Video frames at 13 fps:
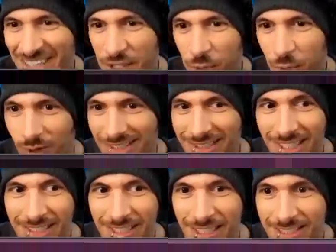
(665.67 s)
the one
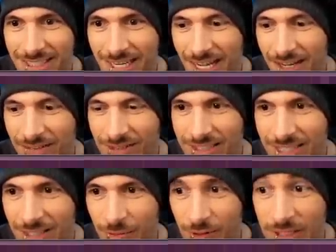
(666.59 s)
that doesn't have the
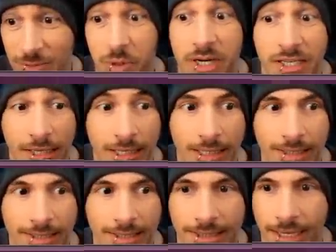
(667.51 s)
defense break. Yeah,
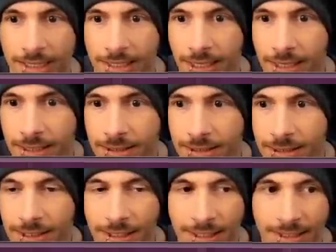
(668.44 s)
let's hit that guy.
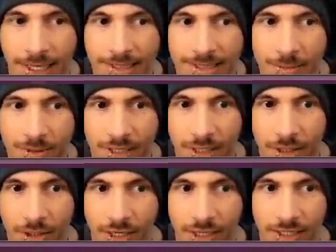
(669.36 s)
That seems like a
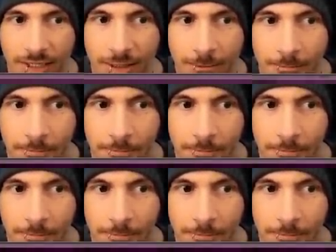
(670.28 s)
good idea.